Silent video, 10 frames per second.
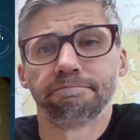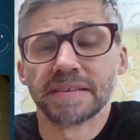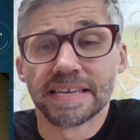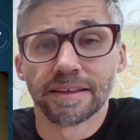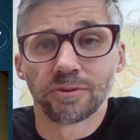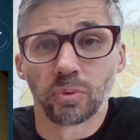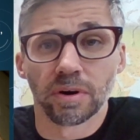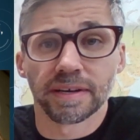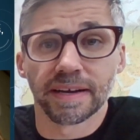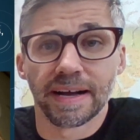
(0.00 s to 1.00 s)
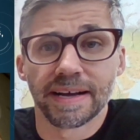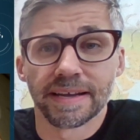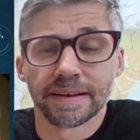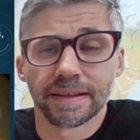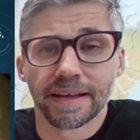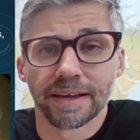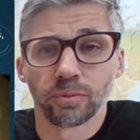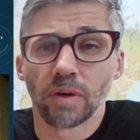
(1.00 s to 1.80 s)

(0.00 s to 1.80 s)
begins work on